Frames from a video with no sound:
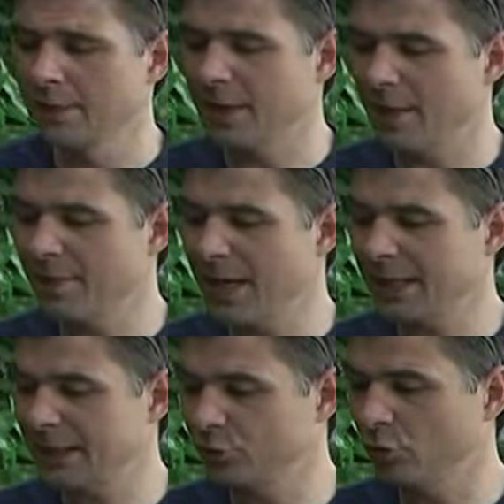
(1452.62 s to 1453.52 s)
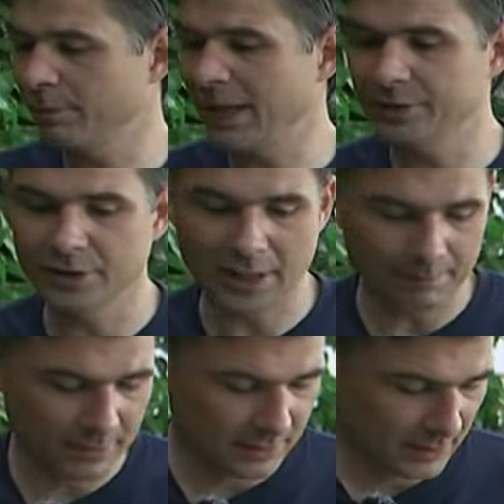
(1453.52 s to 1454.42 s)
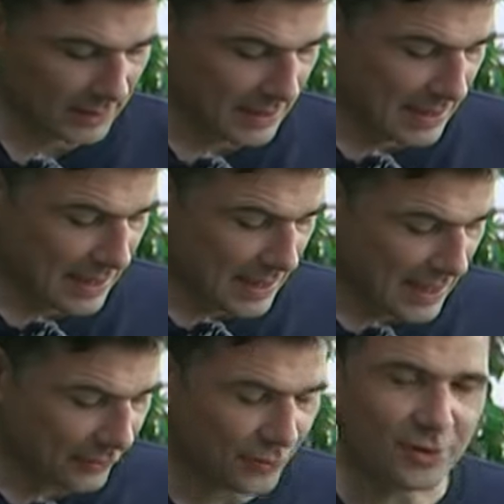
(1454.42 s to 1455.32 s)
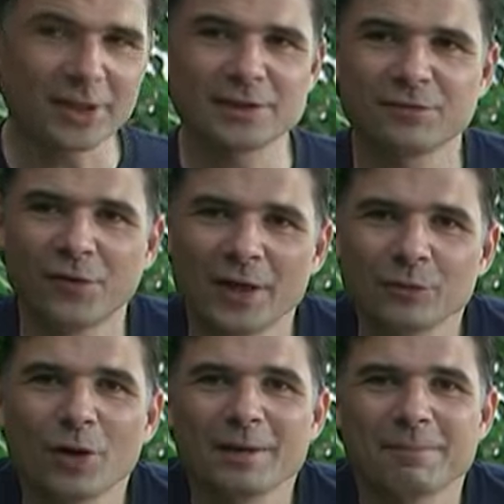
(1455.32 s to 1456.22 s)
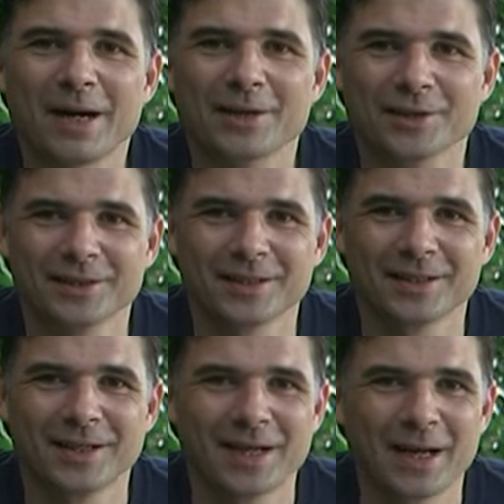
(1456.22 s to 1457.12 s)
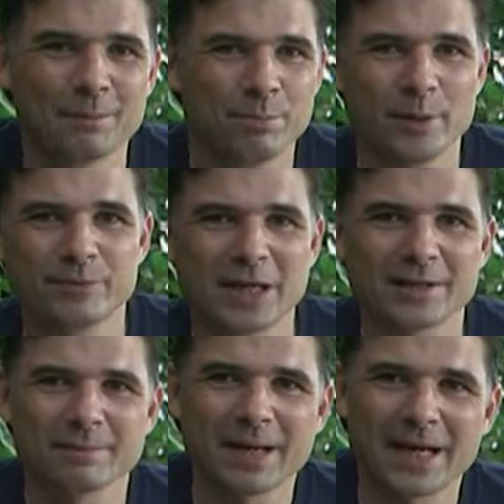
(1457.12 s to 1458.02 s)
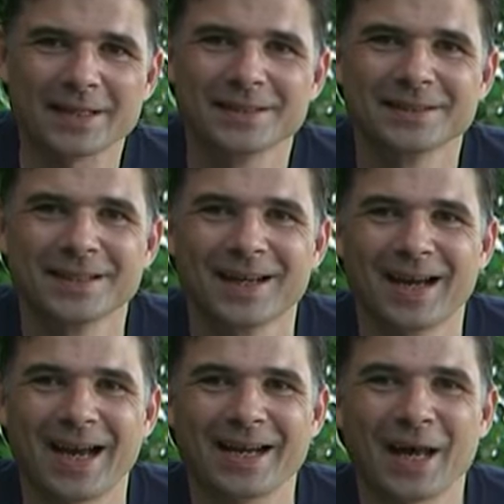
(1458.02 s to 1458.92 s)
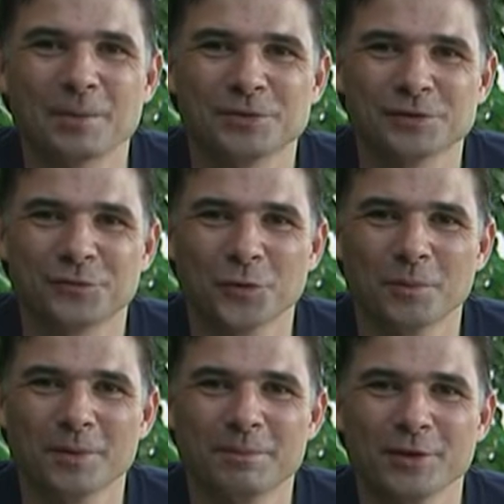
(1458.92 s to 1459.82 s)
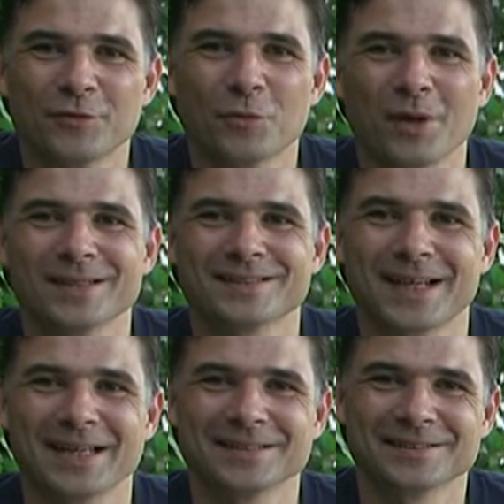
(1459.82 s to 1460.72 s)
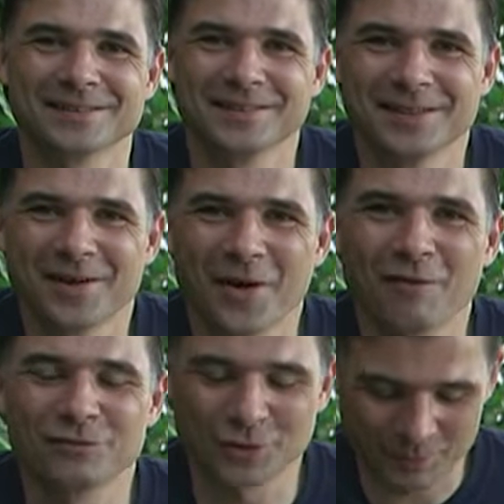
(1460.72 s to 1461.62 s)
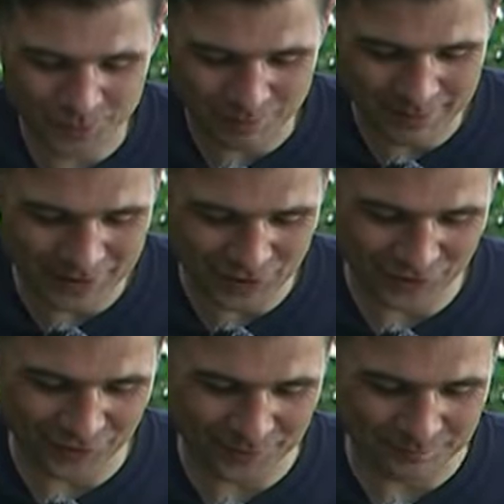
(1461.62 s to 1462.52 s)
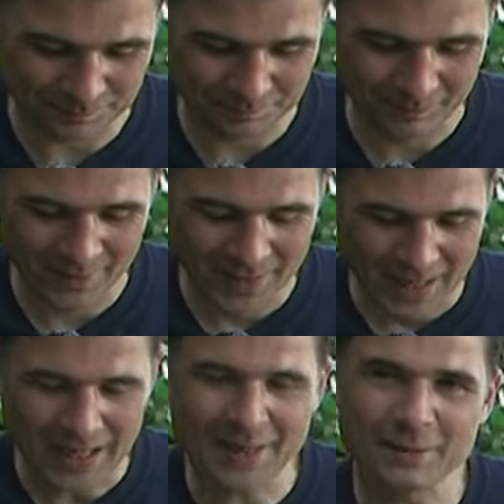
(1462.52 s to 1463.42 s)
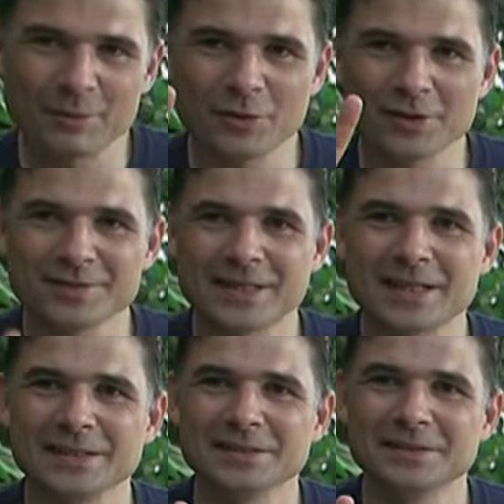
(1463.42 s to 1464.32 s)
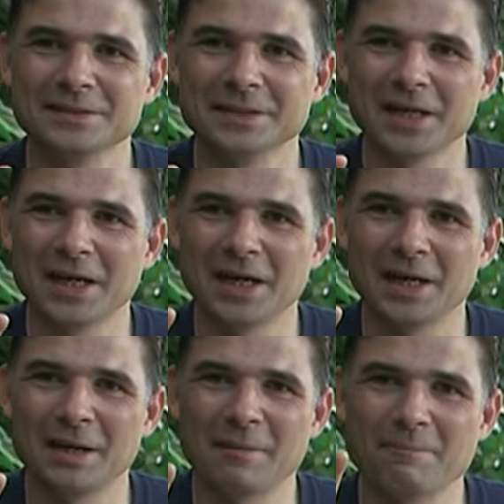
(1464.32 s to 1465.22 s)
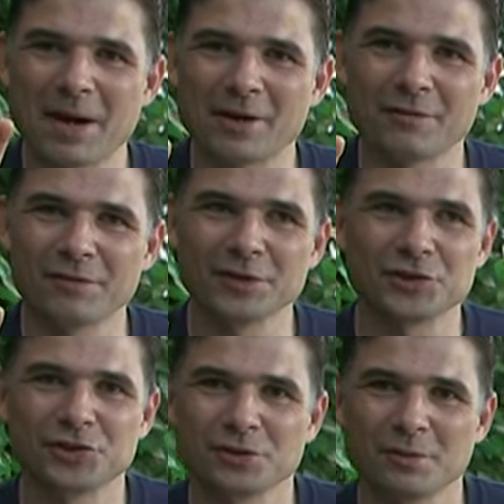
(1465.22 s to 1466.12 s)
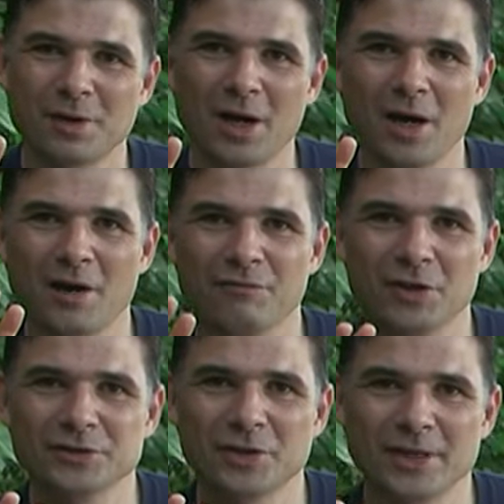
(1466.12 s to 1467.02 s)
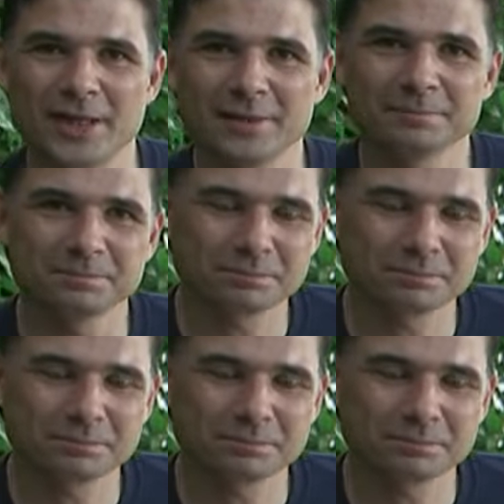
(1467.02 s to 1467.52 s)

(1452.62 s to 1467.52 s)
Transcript: then that gets all powdered up into a nice fine white powder, pooped out the back, and helps to form the beautiful white sands of tropical beaches. I think we've got a second parrotfish photo here,